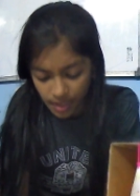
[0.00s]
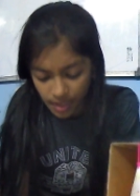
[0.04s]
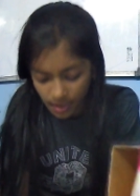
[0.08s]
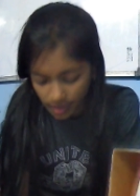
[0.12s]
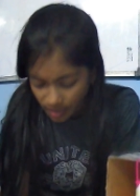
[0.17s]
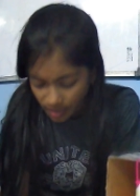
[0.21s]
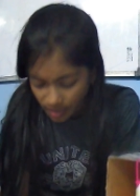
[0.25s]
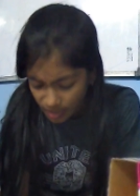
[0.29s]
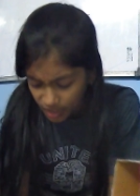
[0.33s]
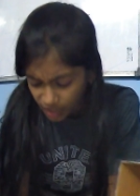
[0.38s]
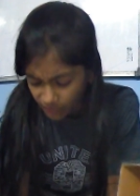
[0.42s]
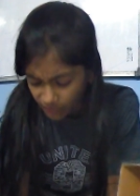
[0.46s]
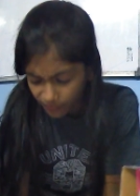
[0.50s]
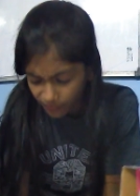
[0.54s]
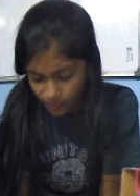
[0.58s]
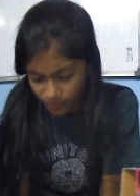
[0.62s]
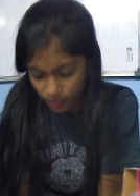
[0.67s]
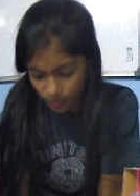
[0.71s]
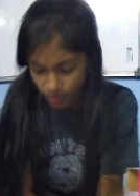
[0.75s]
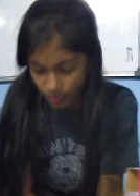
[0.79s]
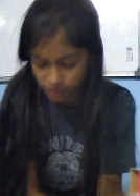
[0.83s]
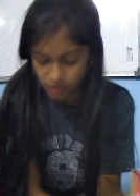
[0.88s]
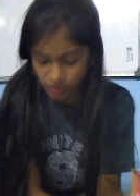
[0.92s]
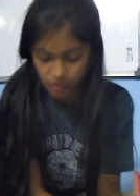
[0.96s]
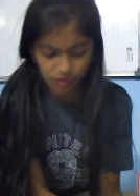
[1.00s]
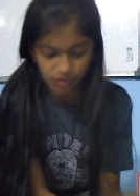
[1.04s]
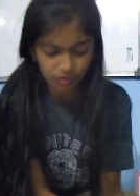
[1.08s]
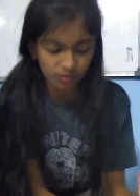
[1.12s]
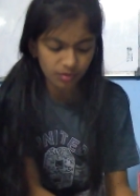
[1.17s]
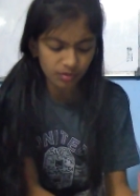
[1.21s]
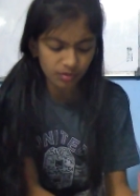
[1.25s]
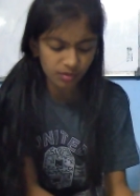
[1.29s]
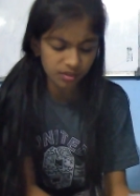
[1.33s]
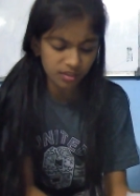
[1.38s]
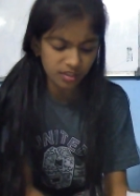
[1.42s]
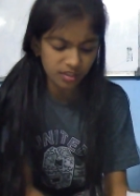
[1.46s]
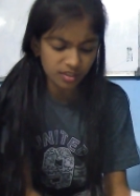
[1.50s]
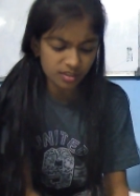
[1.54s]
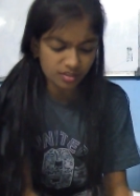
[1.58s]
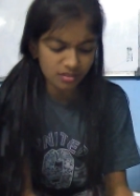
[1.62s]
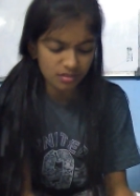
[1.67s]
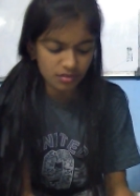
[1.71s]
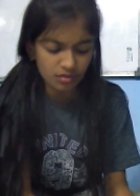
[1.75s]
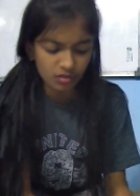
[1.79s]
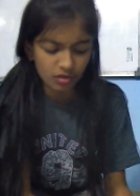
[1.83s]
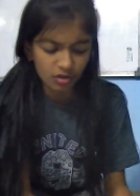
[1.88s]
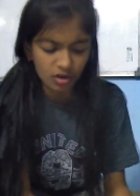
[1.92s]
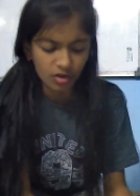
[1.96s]
If you wanted to just go
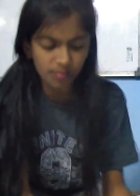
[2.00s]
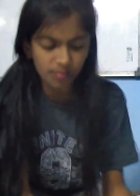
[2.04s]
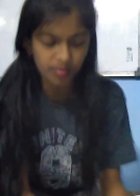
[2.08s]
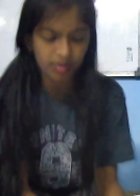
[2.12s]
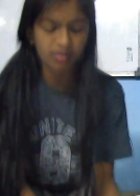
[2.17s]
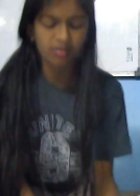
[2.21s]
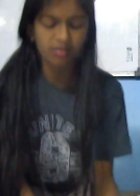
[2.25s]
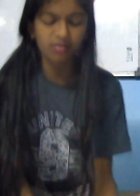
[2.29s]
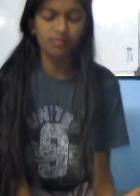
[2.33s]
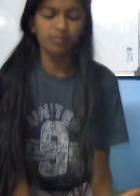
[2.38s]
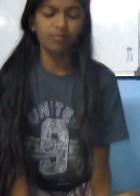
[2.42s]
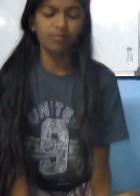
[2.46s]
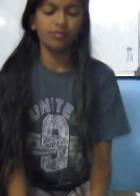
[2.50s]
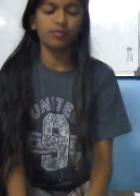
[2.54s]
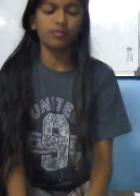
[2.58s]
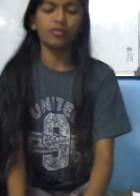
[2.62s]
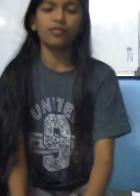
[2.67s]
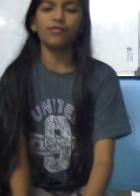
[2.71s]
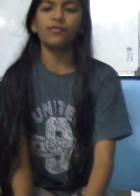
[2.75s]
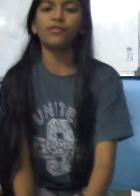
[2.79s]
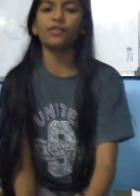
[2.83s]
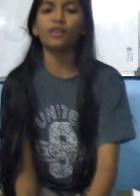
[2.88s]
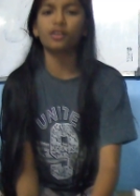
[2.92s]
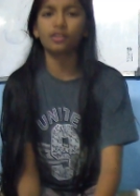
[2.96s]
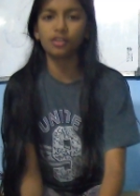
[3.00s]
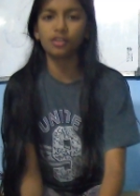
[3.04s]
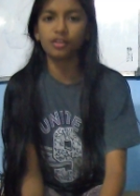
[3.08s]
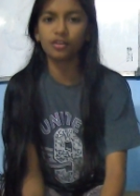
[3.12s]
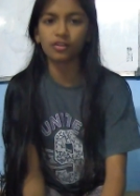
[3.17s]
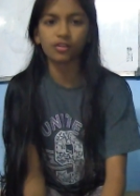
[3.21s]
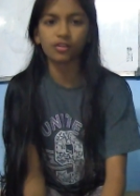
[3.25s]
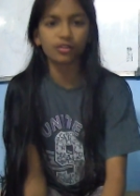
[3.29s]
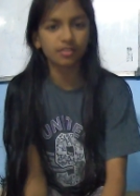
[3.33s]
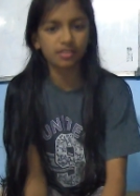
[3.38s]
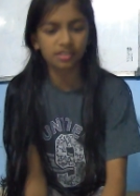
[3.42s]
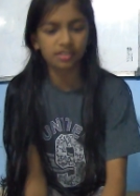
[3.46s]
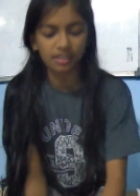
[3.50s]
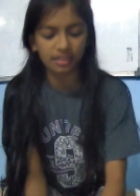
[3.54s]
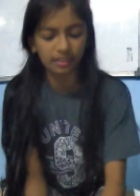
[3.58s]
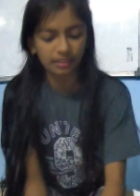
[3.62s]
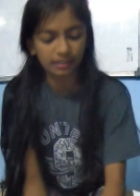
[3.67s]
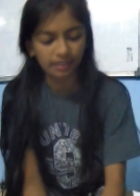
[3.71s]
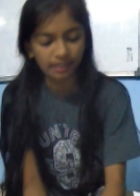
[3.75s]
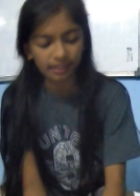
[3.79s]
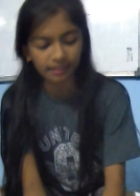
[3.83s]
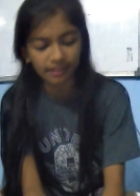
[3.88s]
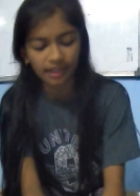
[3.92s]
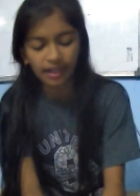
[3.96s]
a bit more further or like
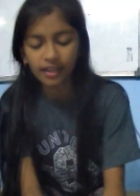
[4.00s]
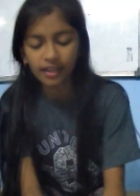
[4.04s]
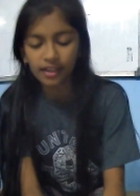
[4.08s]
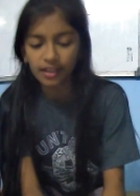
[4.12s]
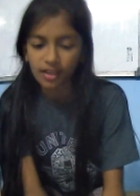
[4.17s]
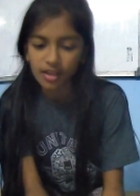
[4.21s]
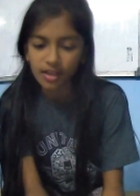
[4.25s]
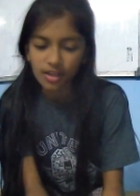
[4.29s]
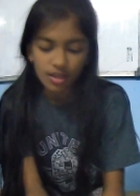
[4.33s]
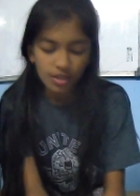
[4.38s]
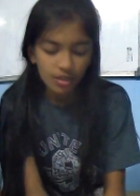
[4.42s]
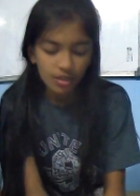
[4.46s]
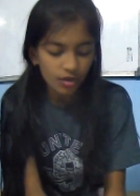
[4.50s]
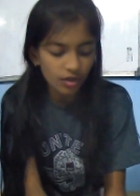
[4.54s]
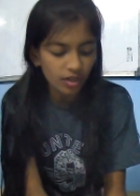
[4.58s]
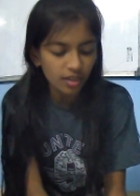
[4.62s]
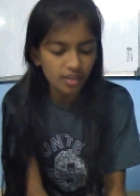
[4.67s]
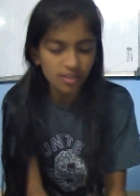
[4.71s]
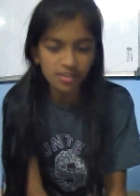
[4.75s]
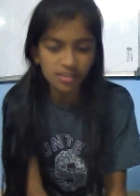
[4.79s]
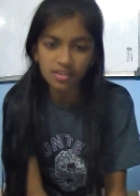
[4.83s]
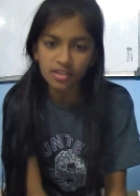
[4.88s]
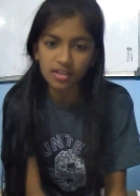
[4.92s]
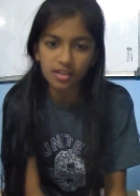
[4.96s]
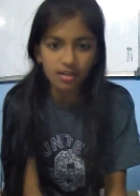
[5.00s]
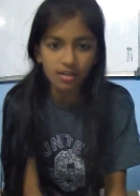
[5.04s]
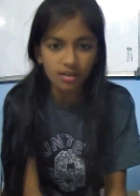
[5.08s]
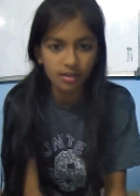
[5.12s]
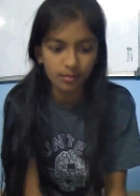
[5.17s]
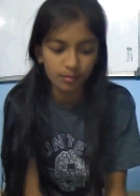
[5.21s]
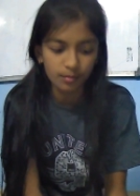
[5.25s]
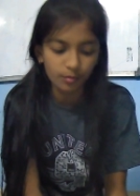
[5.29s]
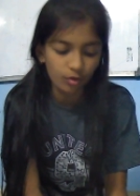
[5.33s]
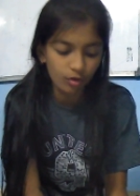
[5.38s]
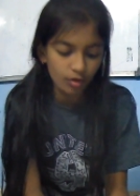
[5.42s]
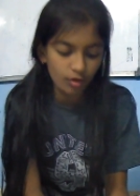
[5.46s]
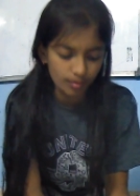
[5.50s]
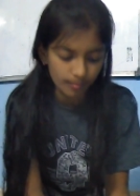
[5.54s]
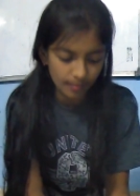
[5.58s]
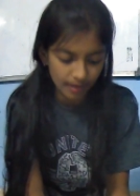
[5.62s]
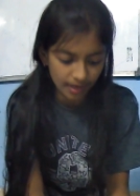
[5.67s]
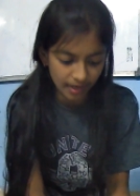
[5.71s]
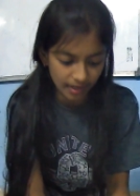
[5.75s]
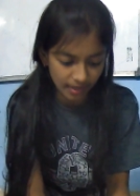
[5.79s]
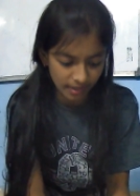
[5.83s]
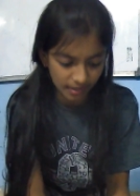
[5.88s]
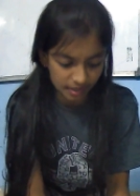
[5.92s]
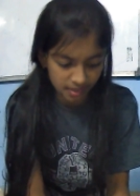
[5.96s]
that, you can stick more
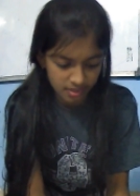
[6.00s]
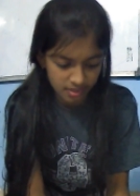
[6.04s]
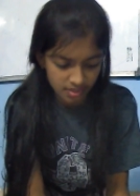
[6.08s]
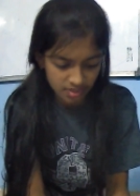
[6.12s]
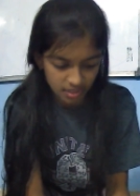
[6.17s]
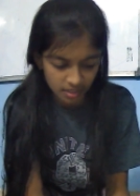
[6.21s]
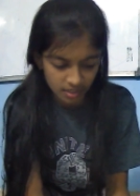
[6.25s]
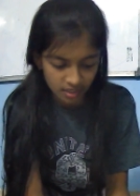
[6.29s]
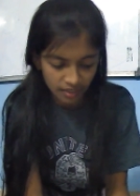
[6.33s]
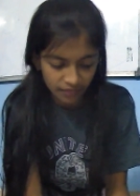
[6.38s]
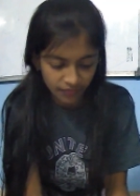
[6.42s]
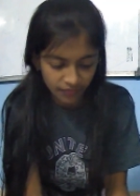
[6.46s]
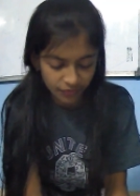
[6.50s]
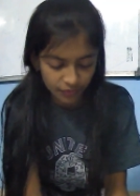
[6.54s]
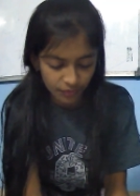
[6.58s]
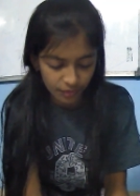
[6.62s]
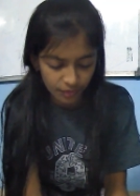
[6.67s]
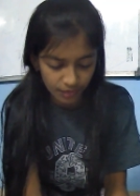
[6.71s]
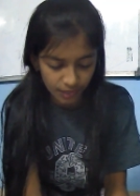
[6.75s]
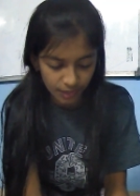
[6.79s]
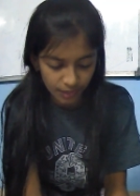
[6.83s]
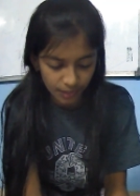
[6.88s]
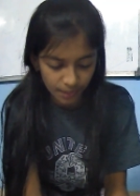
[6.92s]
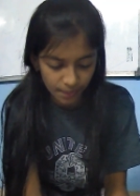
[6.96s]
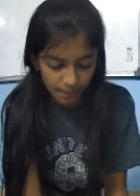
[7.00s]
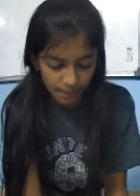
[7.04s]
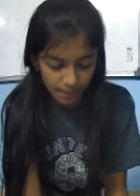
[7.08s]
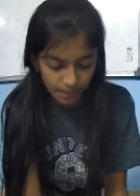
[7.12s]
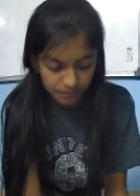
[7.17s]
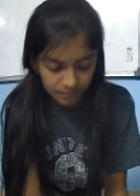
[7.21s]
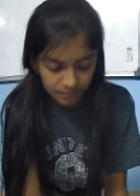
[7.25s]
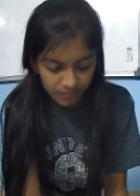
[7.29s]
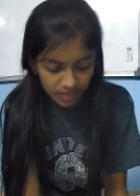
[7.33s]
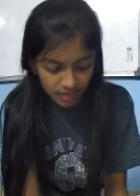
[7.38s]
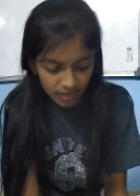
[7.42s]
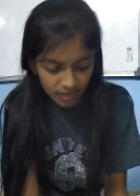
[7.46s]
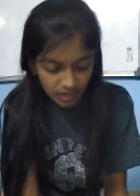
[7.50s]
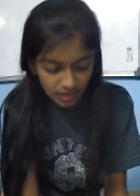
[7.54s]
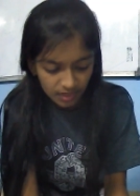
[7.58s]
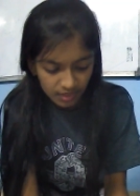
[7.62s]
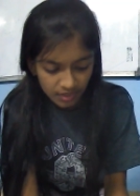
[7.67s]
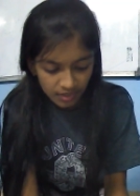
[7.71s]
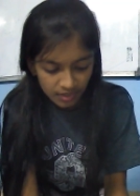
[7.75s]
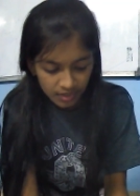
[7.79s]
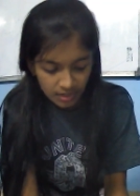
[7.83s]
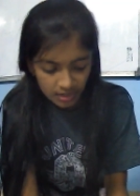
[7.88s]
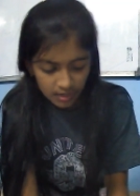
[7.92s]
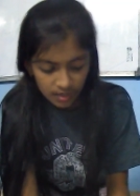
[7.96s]
magnets if you need.
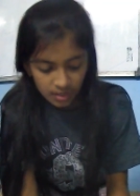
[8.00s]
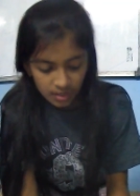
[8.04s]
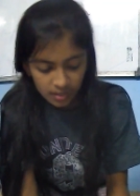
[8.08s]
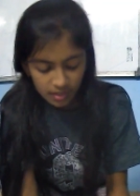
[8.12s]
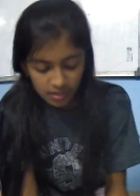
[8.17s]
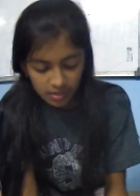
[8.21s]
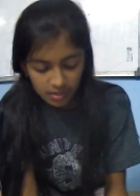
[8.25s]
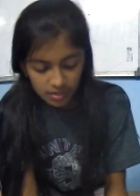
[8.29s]
So